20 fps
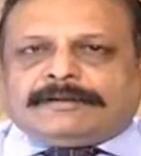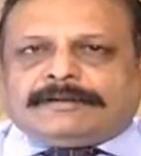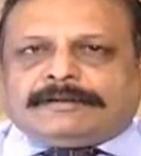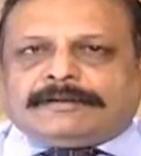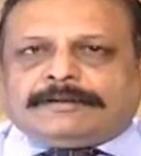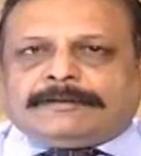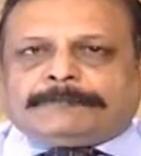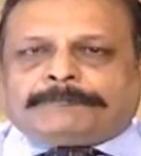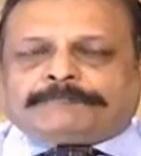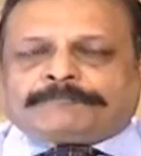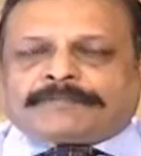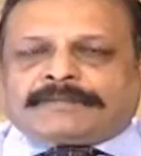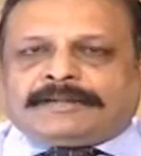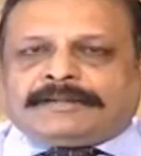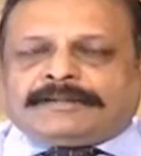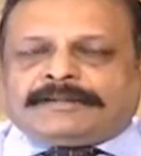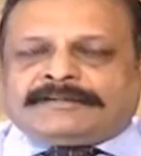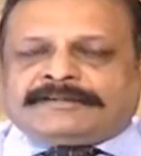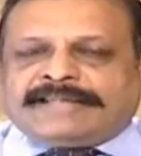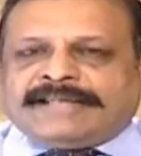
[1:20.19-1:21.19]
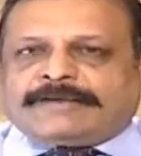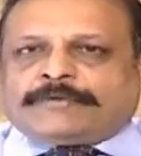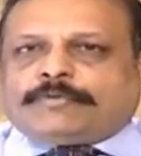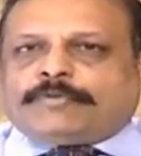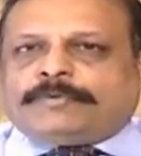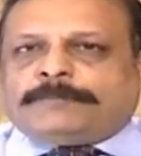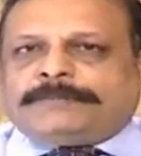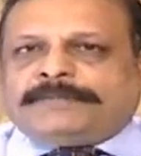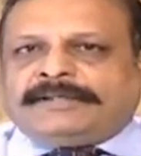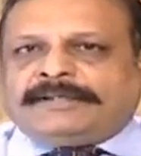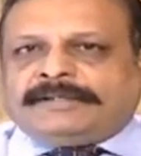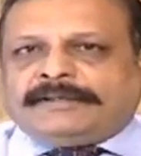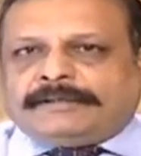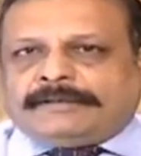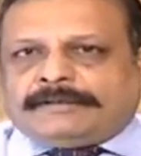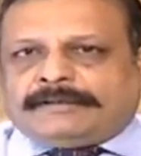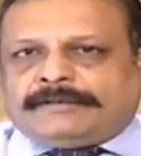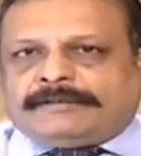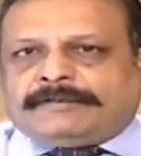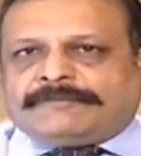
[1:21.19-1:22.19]
There could
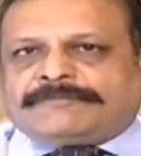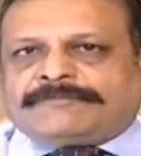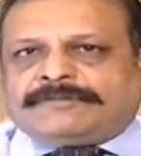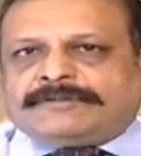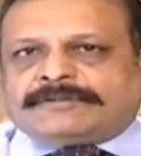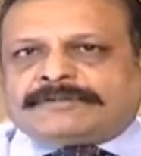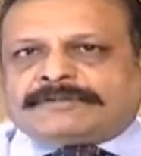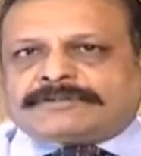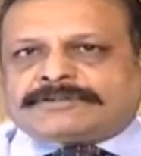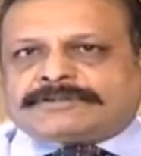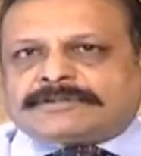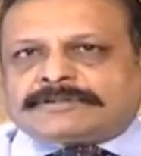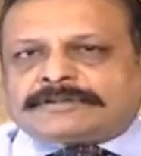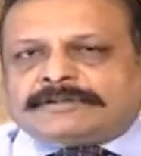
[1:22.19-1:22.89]
be a further